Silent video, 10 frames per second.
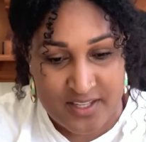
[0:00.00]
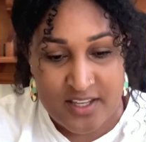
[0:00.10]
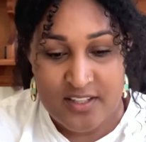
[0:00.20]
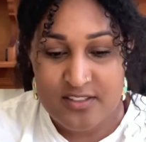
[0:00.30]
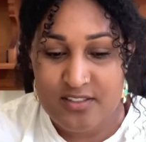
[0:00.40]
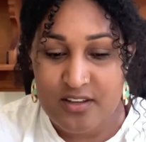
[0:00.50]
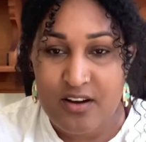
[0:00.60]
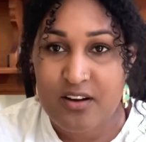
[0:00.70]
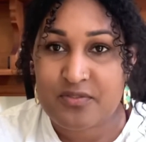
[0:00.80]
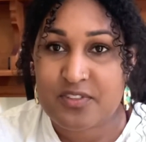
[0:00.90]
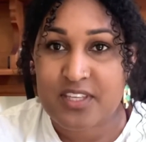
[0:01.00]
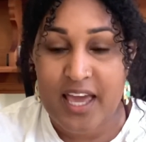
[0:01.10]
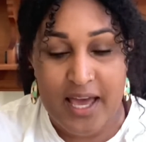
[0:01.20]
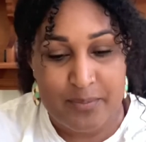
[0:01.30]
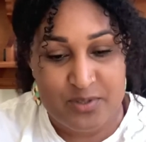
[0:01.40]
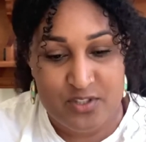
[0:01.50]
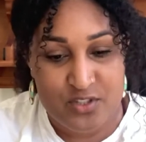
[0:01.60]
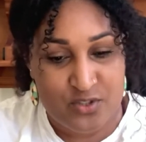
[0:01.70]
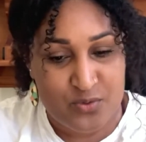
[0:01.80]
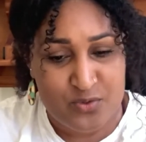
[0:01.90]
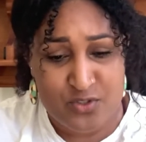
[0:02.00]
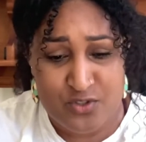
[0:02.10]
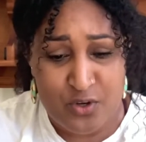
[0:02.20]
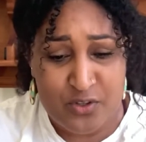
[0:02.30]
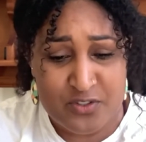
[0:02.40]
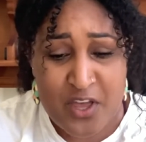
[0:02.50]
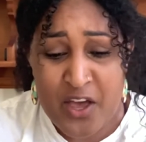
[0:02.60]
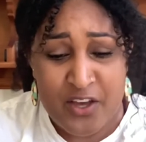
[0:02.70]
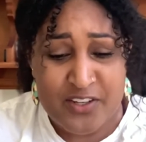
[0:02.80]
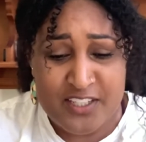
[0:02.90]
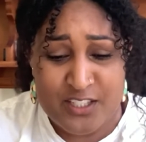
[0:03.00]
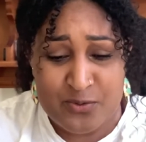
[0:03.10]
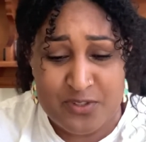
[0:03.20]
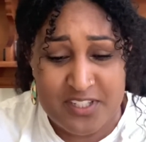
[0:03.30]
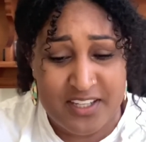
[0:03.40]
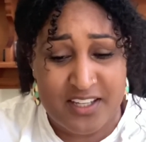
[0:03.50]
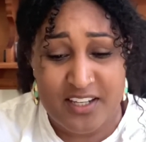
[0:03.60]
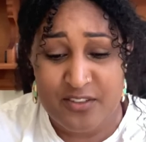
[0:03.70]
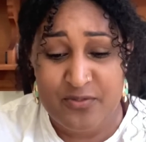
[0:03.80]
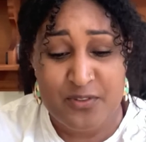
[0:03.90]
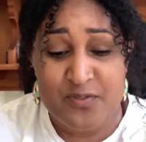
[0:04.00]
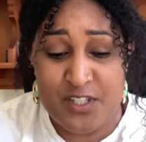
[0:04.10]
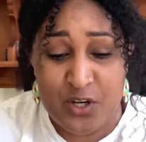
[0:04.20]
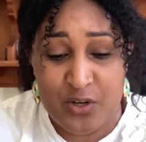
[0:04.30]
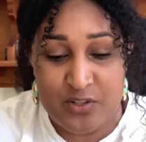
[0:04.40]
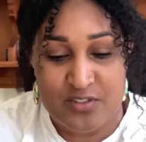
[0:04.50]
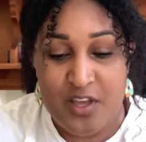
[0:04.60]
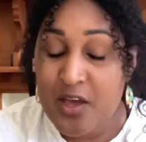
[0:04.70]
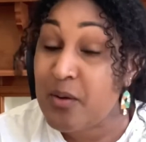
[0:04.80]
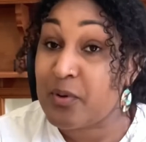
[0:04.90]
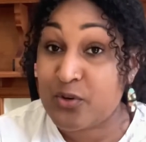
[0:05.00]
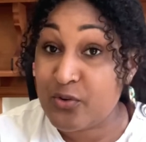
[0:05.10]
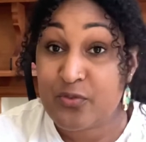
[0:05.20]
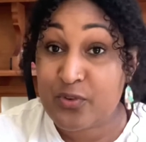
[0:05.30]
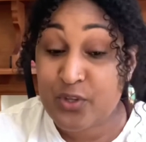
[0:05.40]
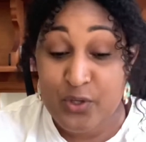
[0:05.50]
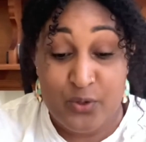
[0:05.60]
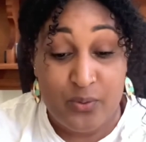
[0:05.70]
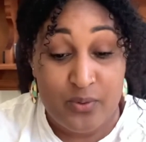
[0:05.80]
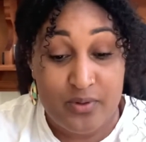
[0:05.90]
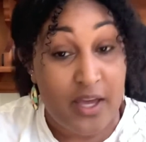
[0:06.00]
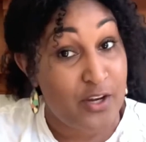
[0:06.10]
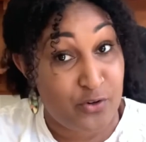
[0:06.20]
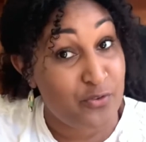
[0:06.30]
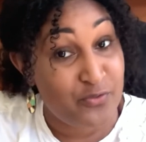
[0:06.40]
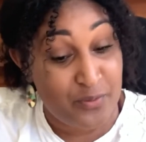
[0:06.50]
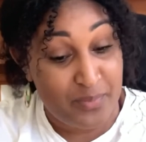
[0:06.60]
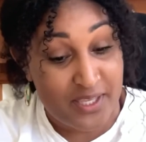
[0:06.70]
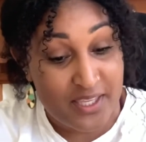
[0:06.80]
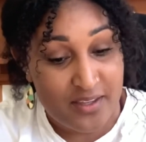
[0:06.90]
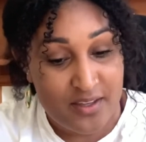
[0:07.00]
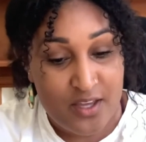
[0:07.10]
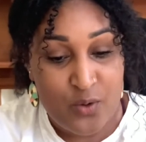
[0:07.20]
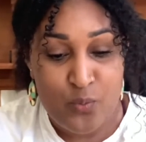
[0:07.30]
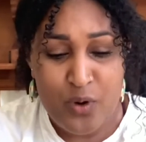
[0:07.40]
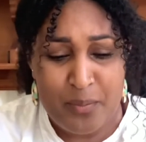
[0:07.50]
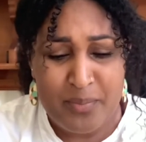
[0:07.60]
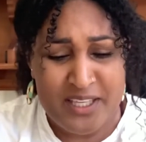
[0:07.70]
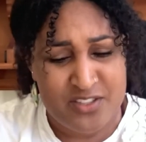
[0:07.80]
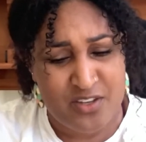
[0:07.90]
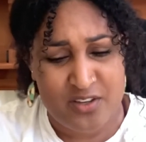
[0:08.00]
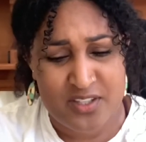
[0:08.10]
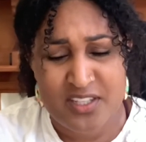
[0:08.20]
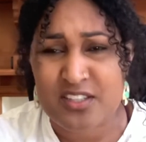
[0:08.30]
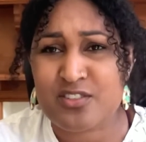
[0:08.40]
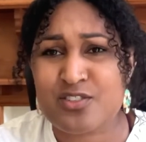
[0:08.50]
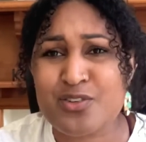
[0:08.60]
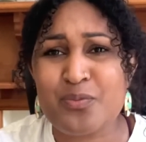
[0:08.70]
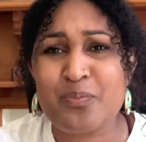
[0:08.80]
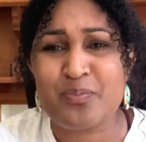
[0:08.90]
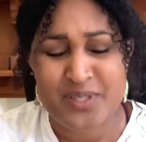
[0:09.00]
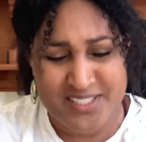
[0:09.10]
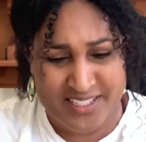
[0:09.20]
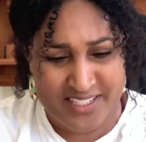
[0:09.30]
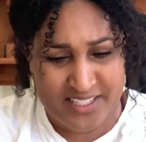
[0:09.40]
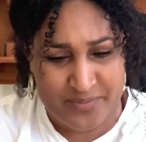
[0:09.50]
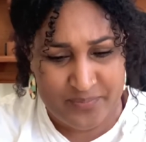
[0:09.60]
Scarves, caps, suits, socks, her needles tick like 50 clocks, but not for you and not for me. What makes her knit so busily?